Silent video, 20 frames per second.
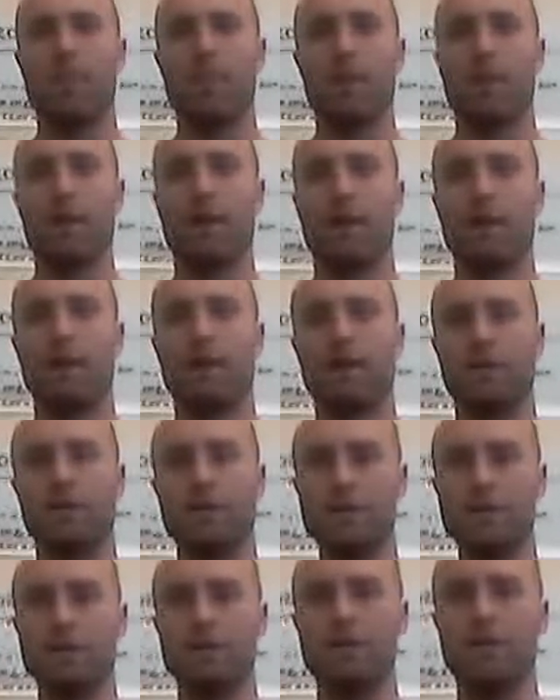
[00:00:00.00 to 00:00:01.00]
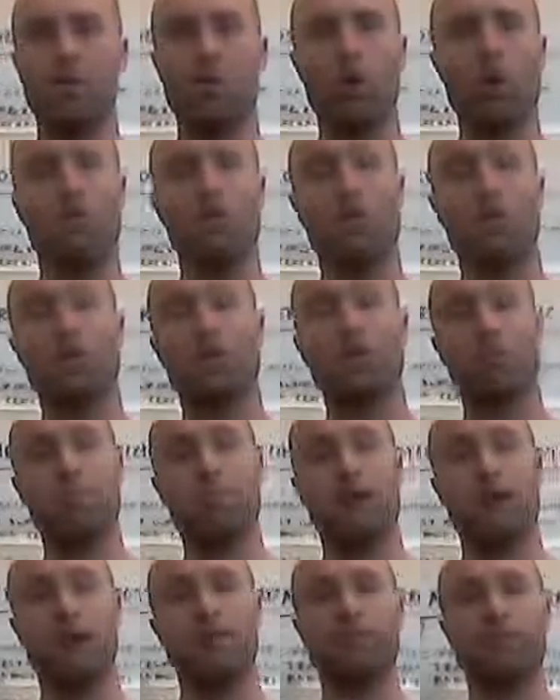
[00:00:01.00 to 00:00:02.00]
and more often it's
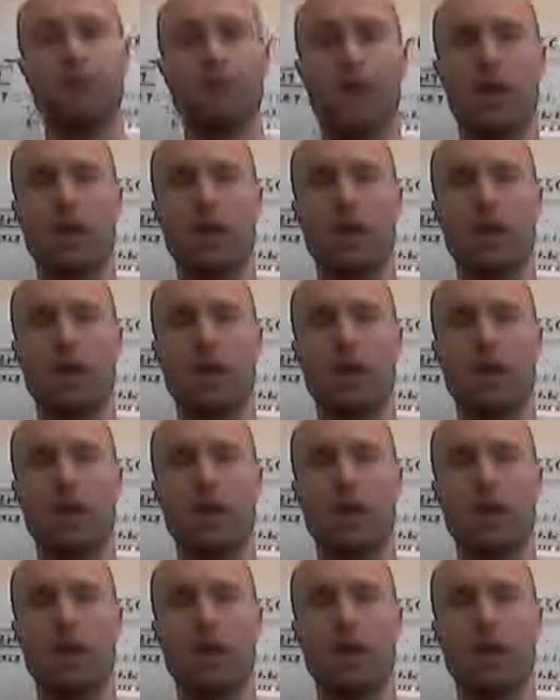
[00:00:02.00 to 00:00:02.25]
men.